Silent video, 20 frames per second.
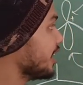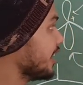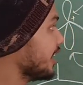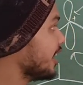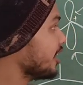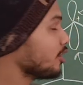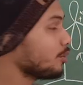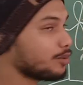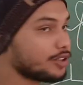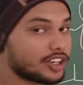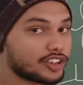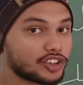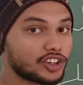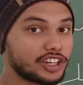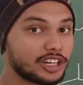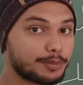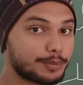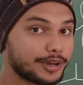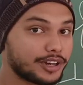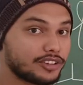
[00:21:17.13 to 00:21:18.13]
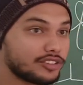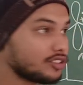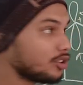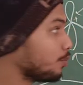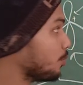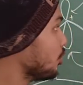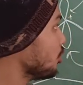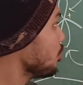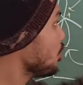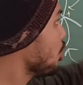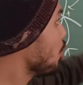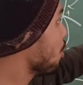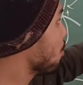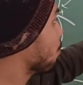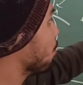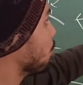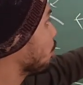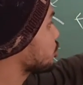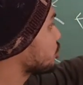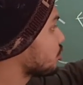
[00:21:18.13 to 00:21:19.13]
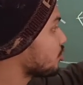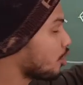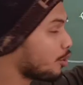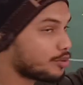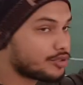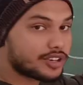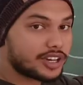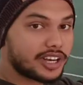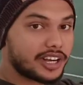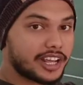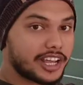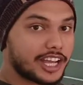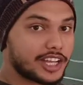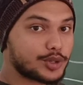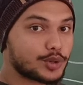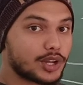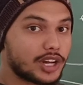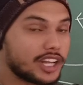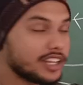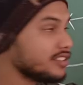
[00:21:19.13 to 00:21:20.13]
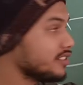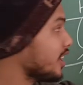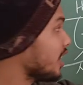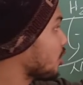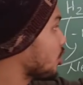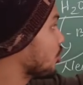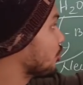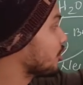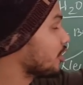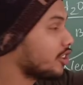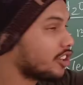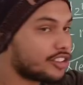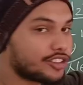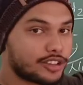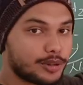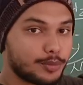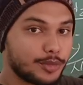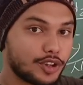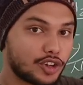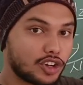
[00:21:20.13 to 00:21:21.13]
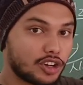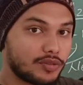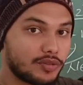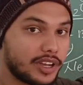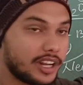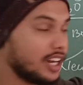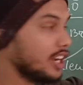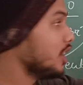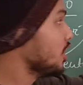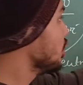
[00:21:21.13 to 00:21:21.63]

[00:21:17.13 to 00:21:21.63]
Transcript: rate of reaction depends upon both substrate as well as the concentration of nucleophile.